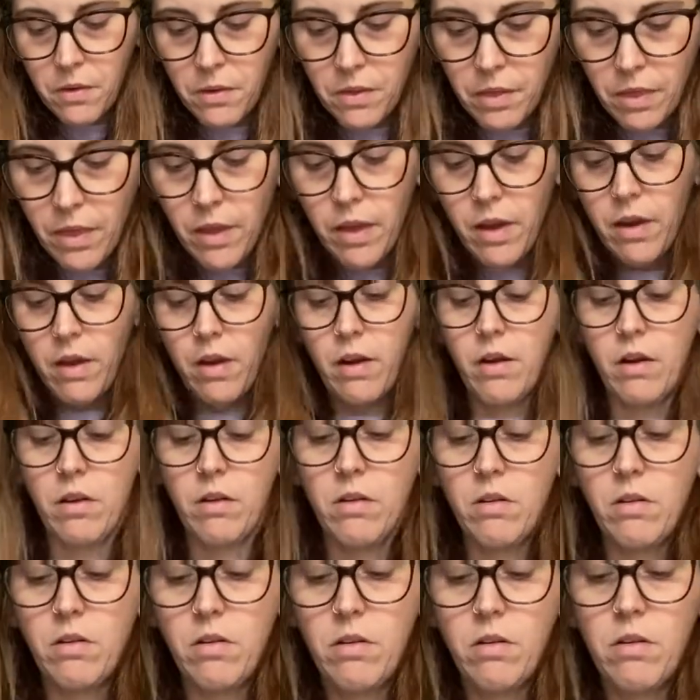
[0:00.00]
There.
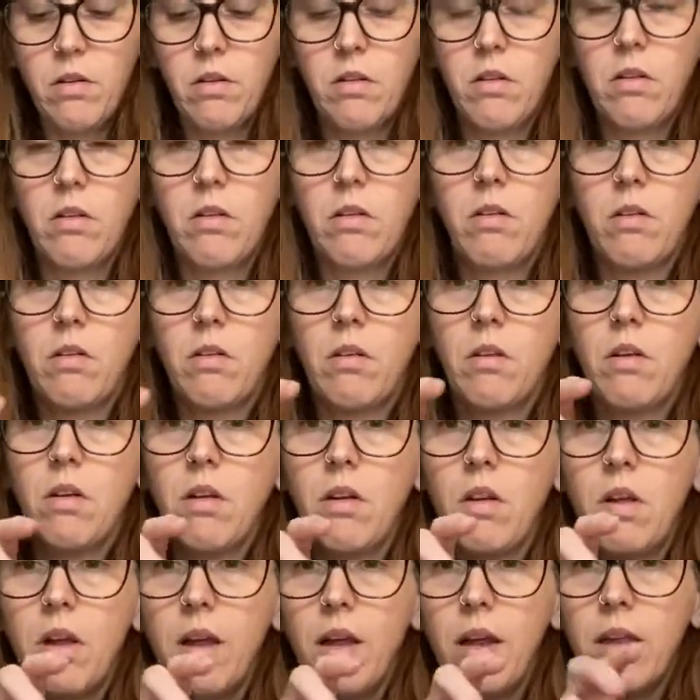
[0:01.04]

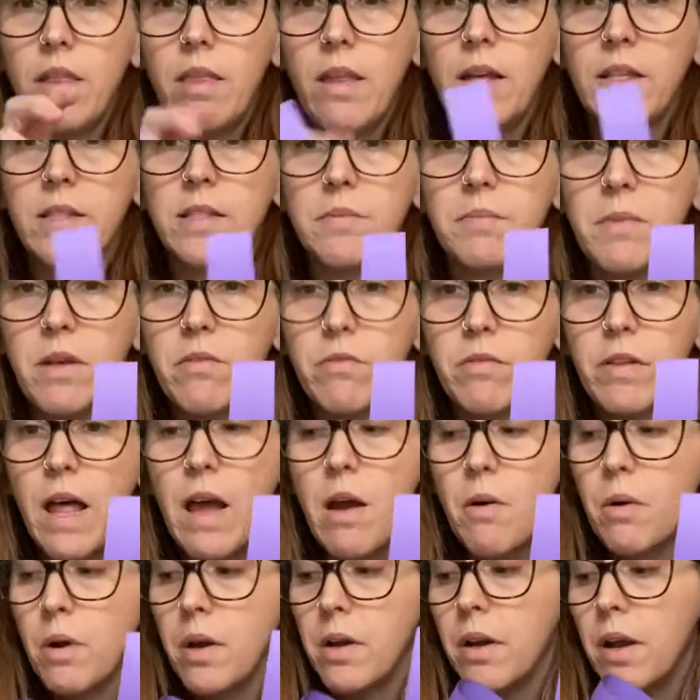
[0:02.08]
And that's my
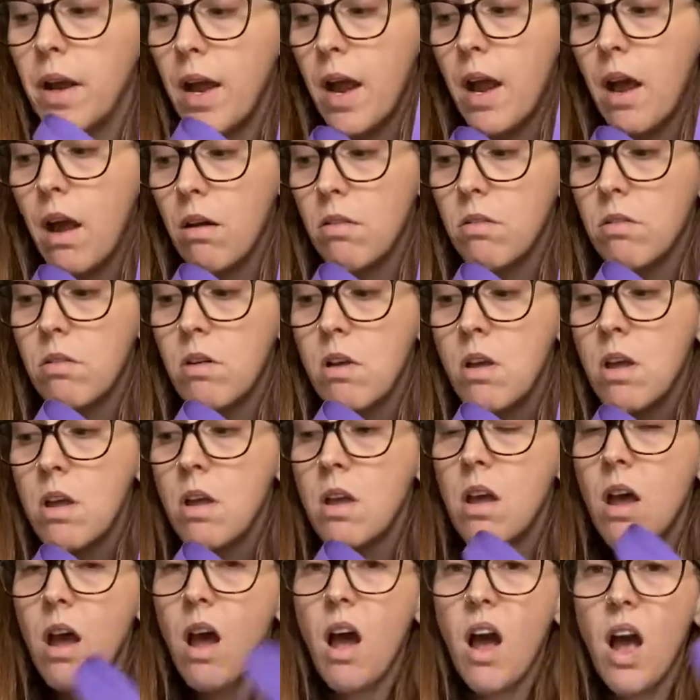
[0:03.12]
flower. Now,
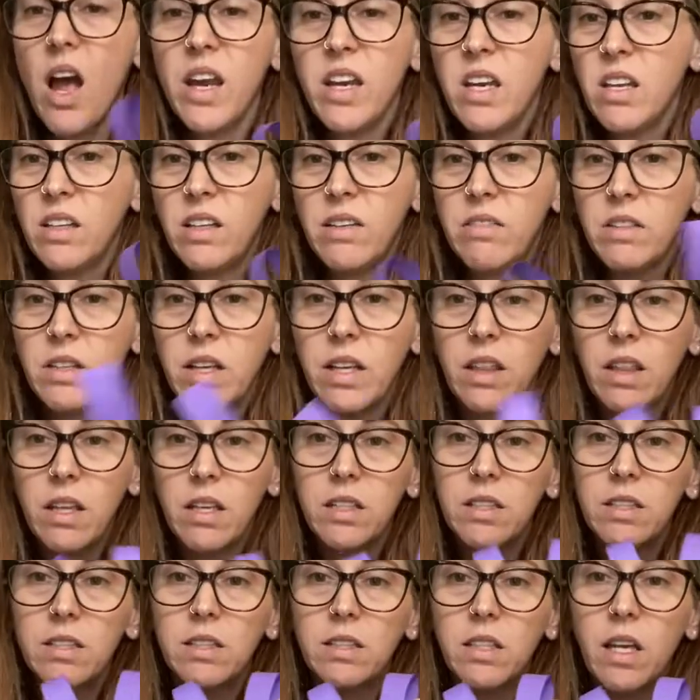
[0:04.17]
I can leave it like
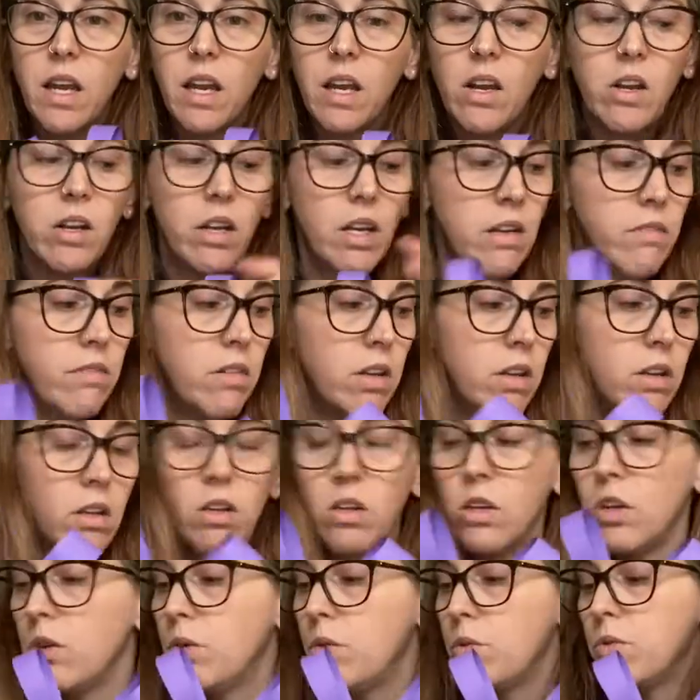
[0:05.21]
this. I could even
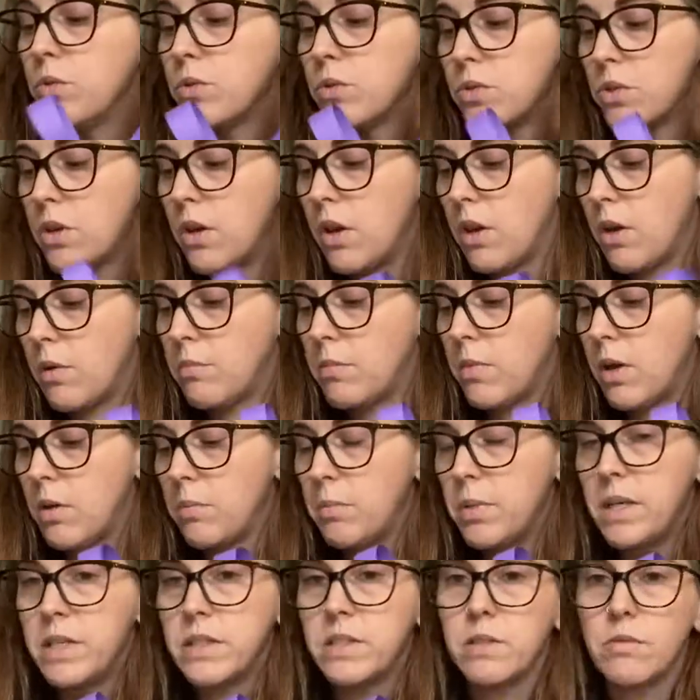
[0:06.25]
use a
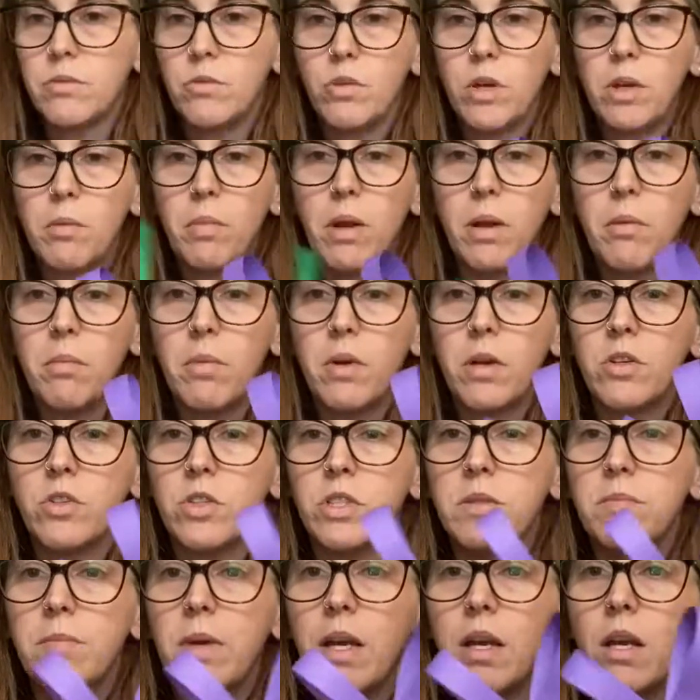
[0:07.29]
piece of green paper and
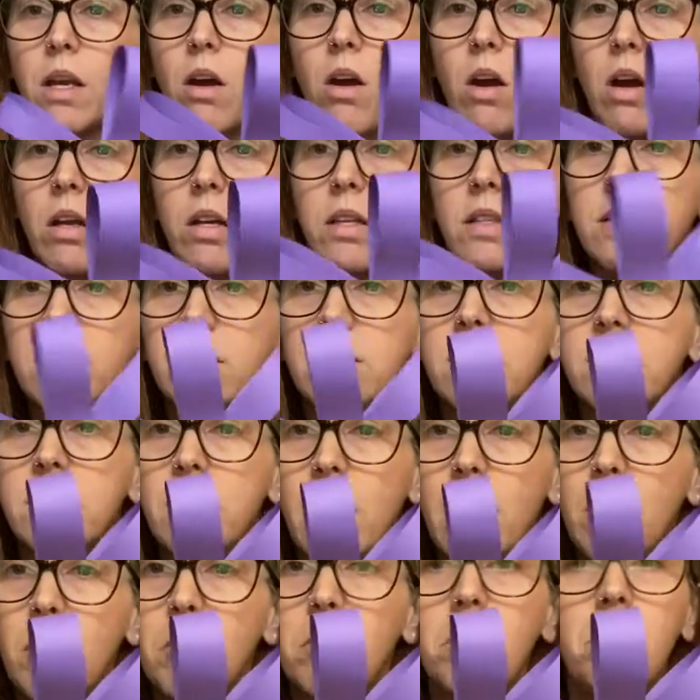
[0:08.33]
just make it on a
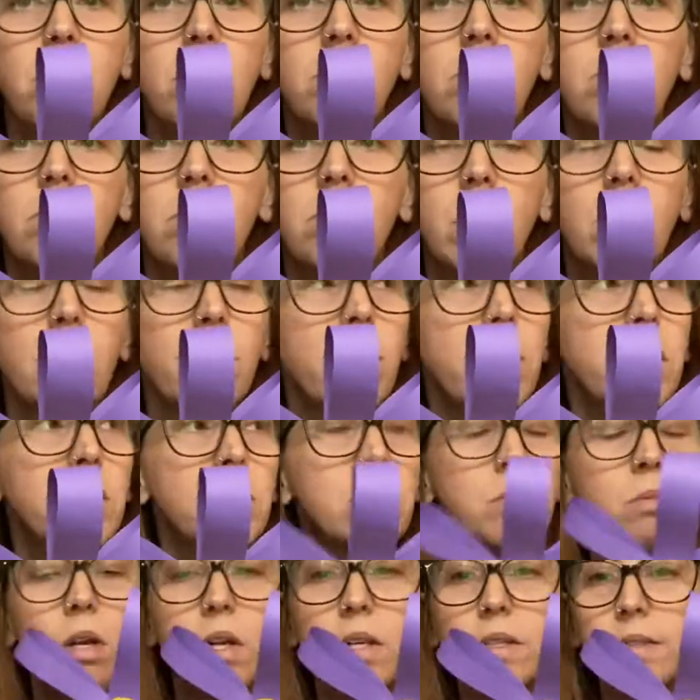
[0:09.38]
stem if I
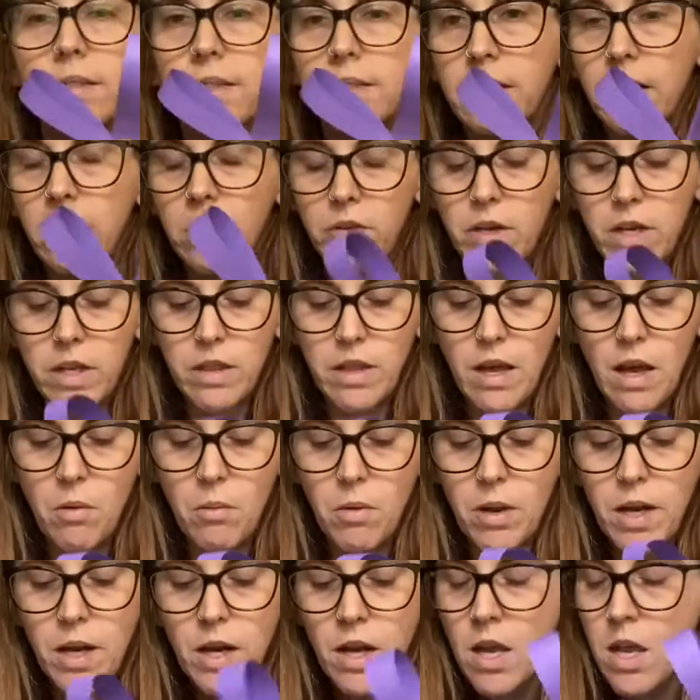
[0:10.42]
just wanted to decorate that
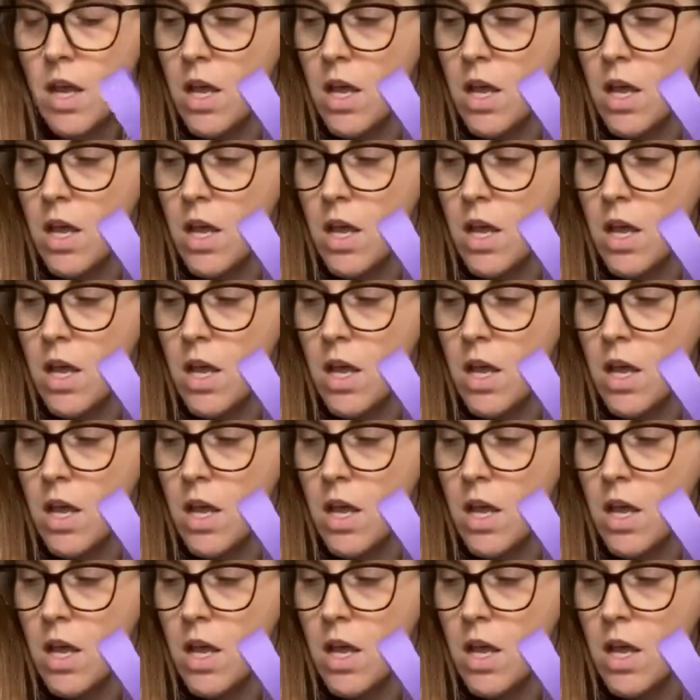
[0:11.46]
way.